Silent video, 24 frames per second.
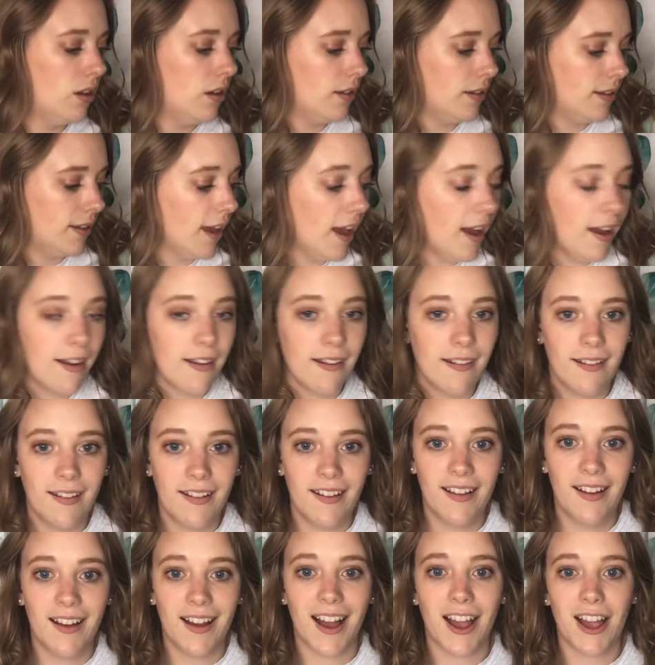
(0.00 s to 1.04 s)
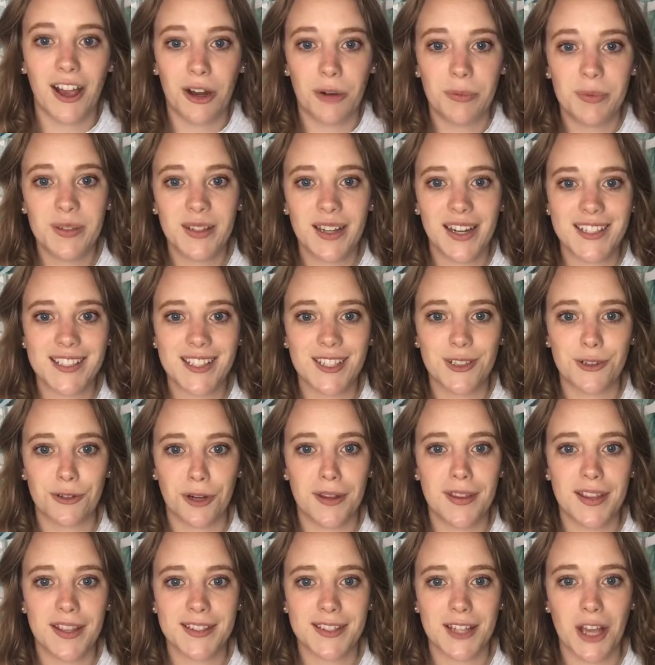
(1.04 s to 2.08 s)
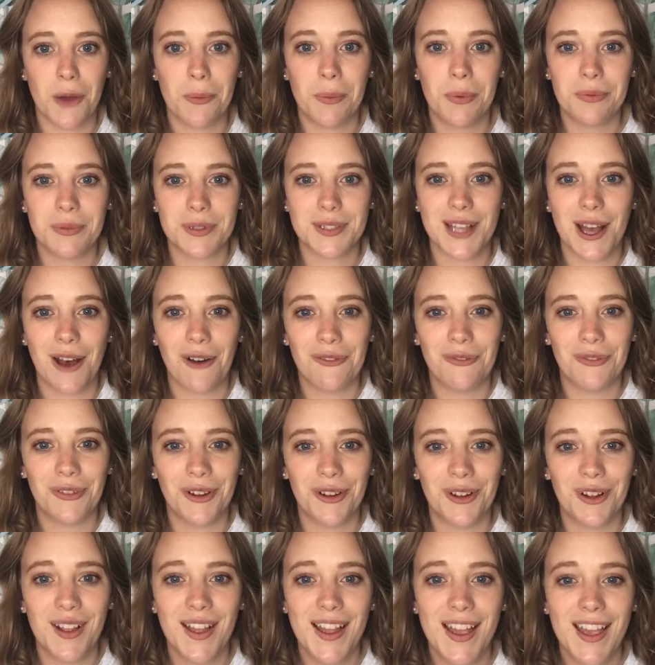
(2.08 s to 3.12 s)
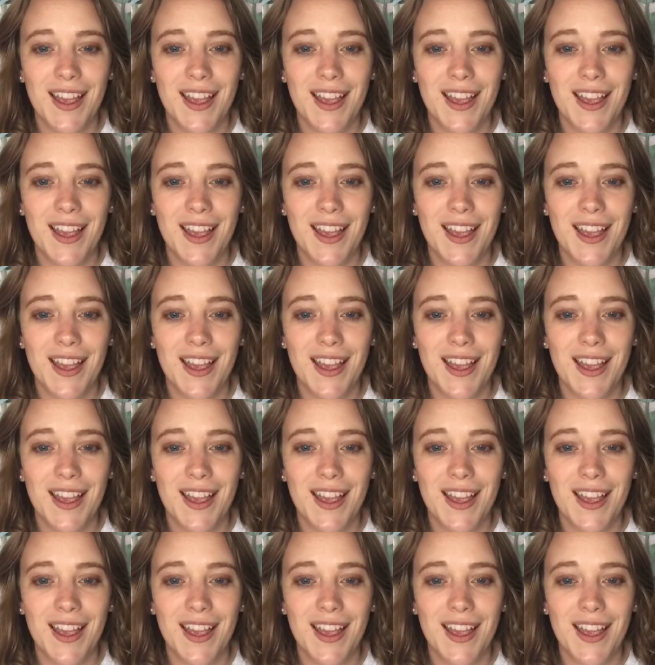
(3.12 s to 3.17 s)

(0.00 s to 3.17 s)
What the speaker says: yeah, I hope you guys enjoyed this. I hope it was helpful.